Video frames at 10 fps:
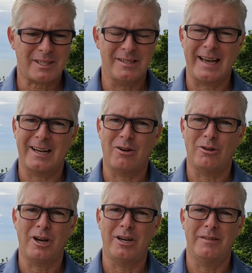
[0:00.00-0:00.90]
You got to
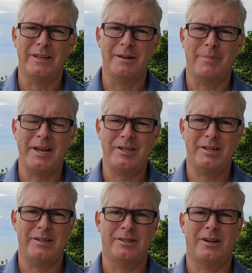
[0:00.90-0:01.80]
hold on. If you get
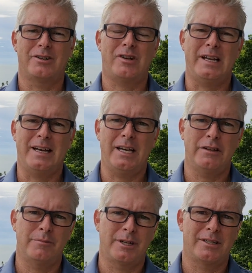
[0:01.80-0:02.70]
patient and you start trading
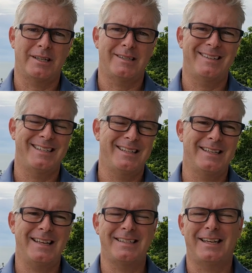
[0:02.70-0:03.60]
out of it because it done
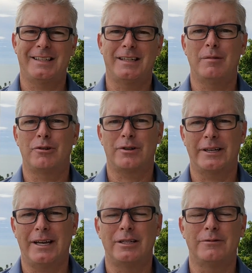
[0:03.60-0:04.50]
anything, that's not the time to
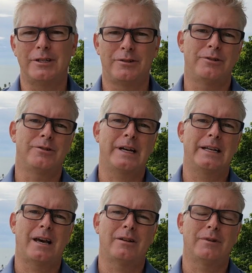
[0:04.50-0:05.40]
trade out of it. You
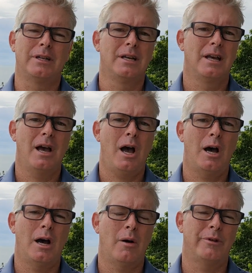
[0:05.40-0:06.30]
trade out of it
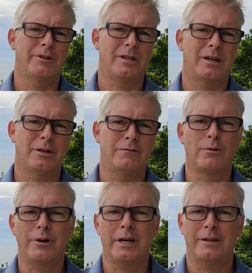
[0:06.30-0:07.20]
when there's a lot of
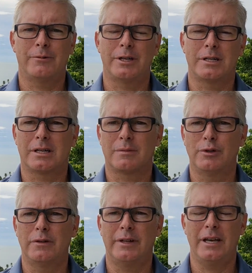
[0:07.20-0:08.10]
euphoria and it really starts
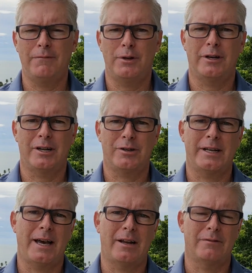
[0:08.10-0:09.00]
moving. If you're going to
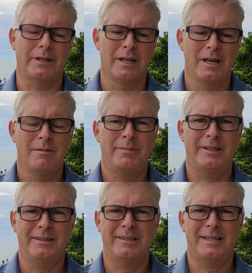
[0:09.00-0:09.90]
trade out of it,
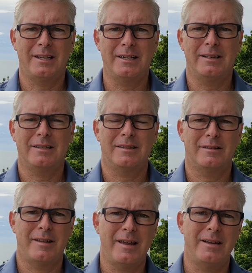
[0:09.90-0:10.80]
but selling
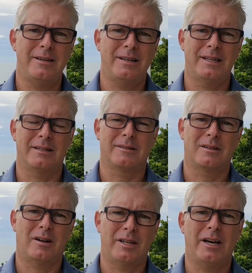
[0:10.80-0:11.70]
Theta and
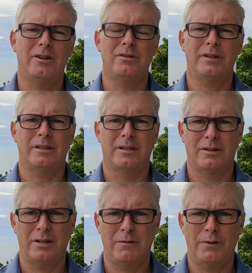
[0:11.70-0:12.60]
Cardano and
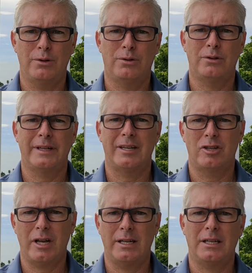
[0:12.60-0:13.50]
Tfuel and
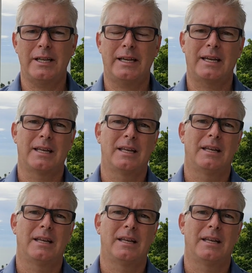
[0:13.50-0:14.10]
Chainlink